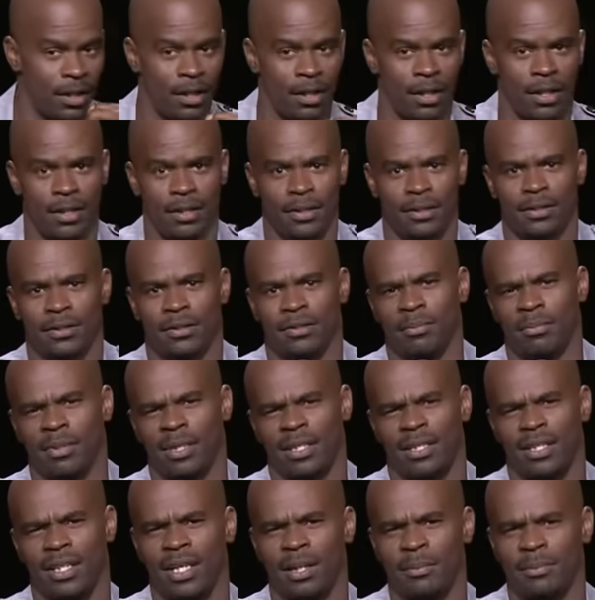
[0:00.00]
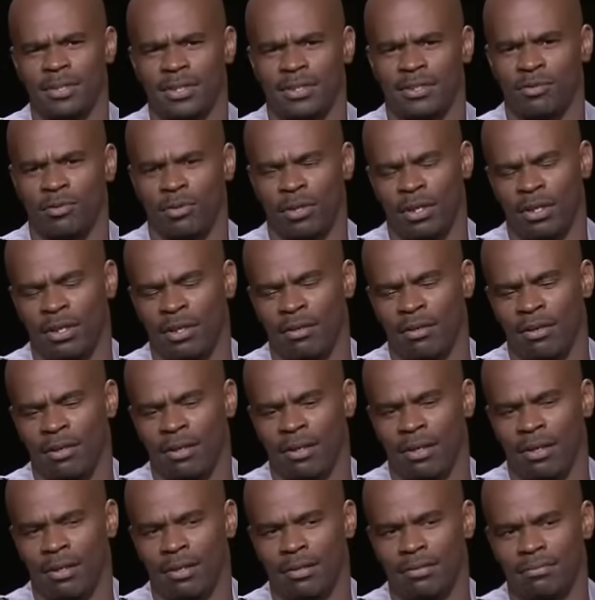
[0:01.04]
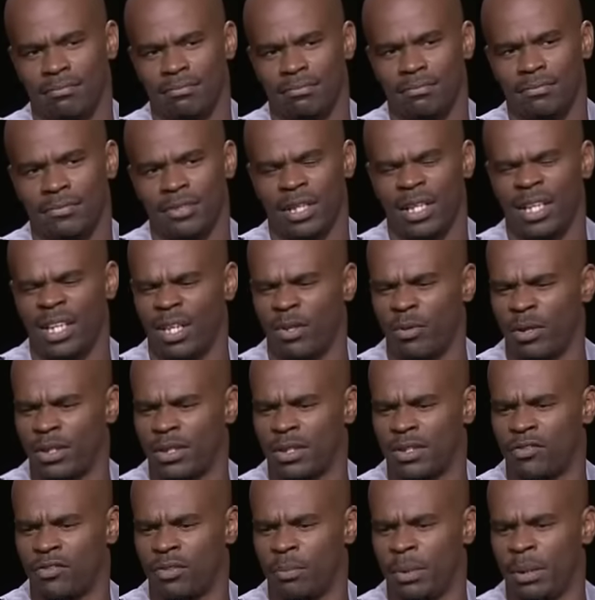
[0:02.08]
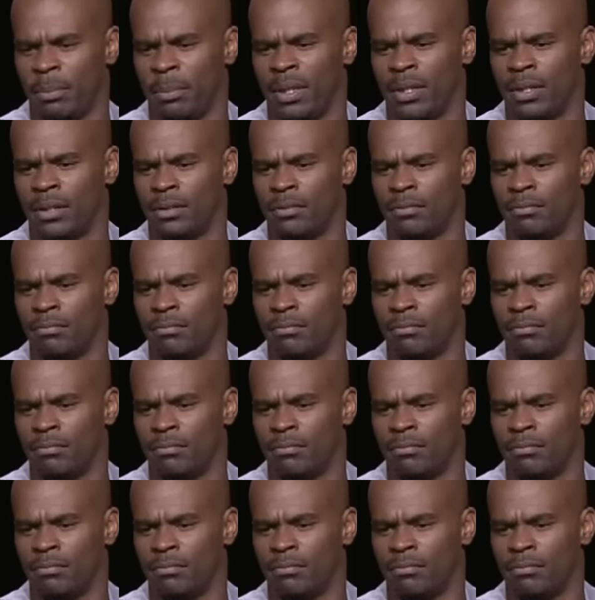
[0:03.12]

All right, so break time is running a little long. You got any questions for me, Mia?